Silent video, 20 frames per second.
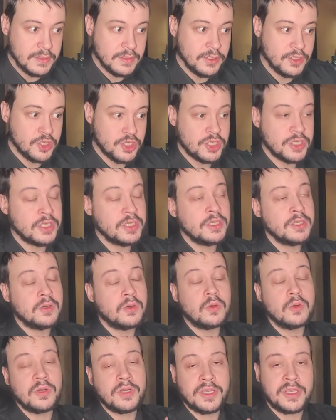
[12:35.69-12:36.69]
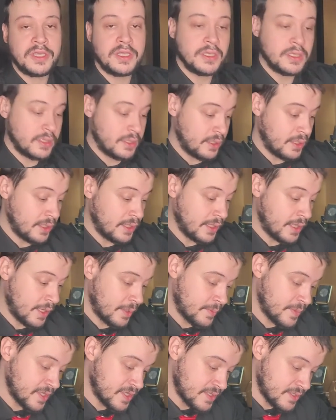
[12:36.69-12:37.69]
she or he
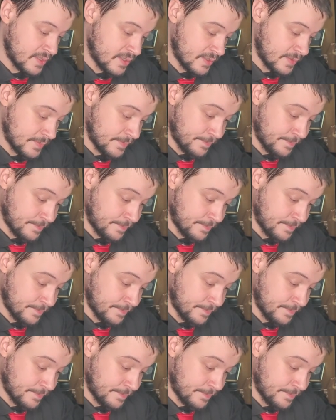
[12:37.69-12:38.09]
inhabits.